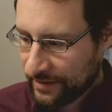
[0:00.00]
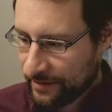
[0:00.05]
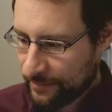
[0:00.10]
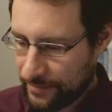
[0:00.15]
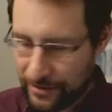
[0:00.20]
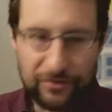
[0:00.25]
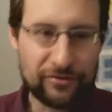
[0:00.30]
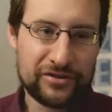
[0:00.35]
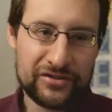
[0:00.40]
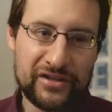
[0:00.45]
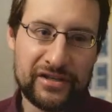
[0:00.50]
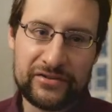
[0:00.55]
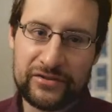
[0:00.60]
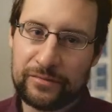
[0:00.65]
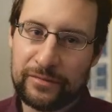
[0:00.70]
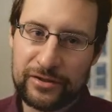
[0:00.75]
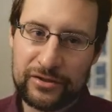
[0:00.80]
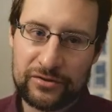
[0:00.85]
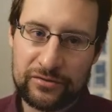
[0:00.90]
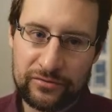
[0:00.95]
because there's so
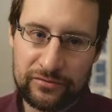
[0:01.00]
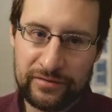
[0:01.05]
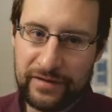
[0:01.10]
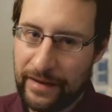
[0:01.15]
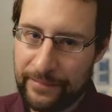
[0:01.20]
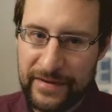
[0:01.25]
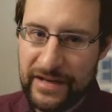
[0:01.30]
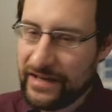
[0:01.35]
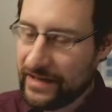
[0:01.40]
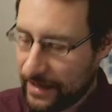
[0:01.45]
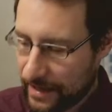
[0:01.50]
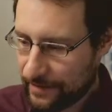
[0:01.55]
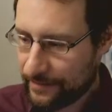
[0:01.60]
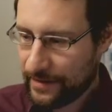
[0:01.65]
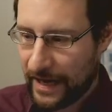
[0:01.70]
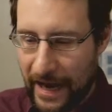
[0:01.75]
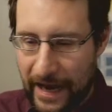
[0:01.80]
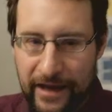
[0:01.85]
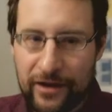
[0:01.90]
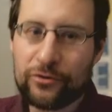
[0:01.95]
much to... I mean,
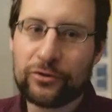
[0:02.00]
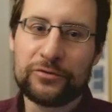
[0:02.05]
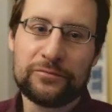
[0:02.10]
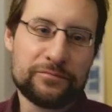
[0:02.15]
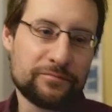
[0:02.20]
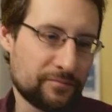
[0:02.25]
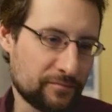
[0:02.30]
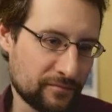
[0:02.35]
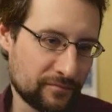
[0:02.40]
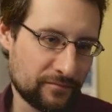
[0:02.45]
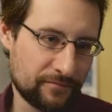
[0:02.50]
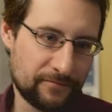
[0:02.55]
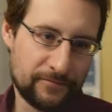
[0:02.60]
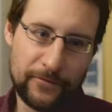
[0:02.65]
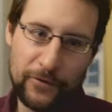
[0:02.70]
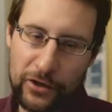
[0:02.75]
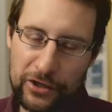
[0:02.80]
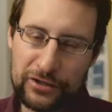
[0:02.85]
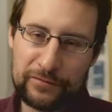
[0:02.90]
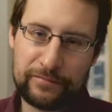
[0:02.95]
I could work